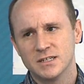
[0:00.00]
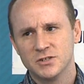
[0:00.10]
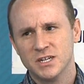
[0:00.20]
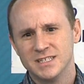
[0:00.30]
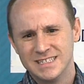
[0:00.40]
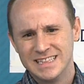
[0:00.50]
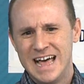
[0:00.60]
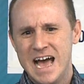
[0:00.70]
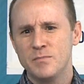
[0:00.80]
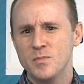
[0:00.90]
Johnson's
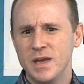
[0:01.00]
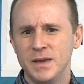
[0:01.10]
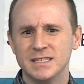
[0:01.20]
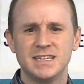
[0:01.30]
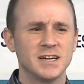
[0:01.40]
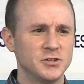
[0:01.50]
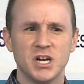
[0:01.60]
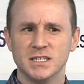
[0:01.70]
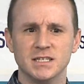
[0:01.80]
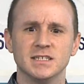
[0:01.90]
Lab, maybe? It's Dr.
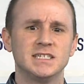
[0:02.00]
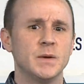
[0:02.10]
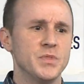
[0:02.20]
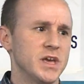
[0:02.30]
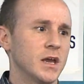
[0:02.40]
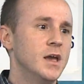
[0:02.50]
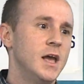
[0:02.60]
Johnson's something,